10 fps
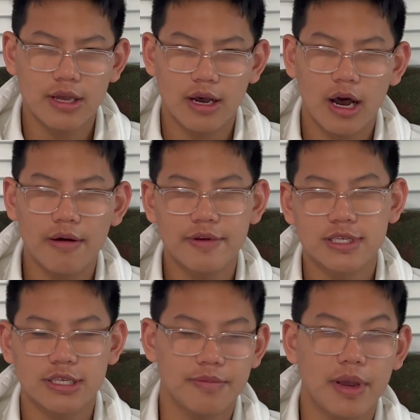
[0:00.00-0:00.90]

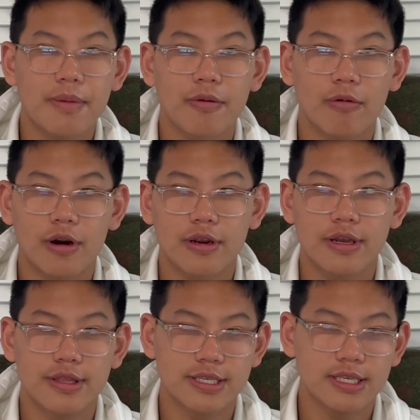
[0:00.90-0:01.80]
obviously paperwork,
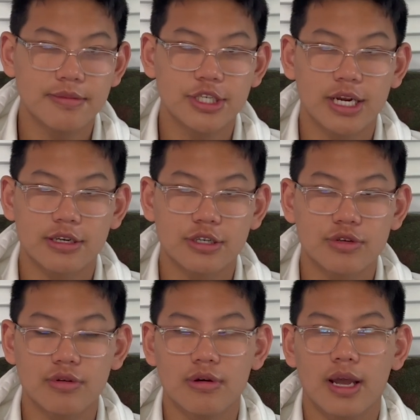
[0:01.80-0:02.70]
the SIM ejector
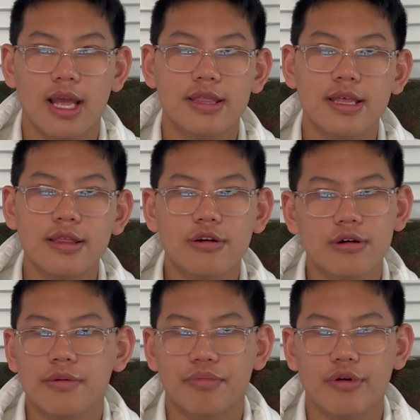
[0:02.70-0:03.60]
tool, and then
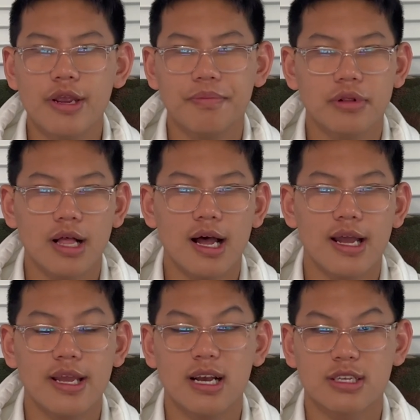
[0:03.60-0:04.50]
they'll
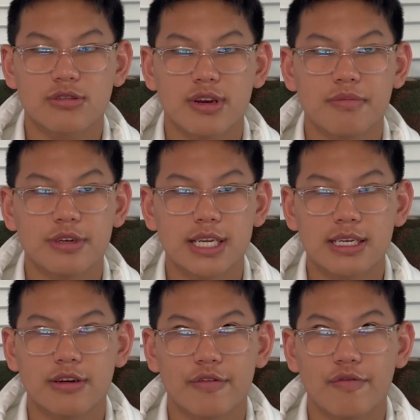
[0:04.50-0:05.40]
pre-apply a screen
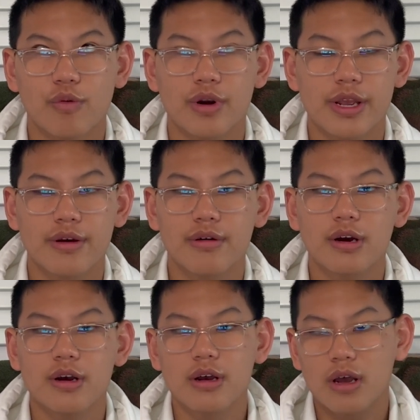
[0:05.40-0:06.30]
protector for you
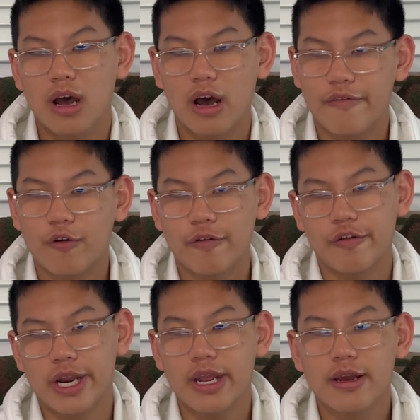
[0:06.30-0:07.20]
for
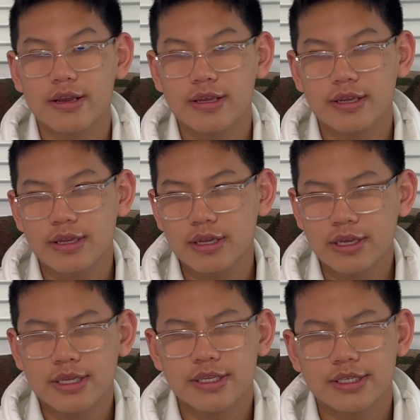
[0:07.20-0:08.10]
free.
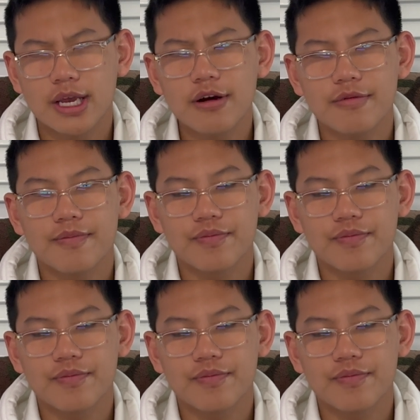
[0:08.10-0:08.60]
So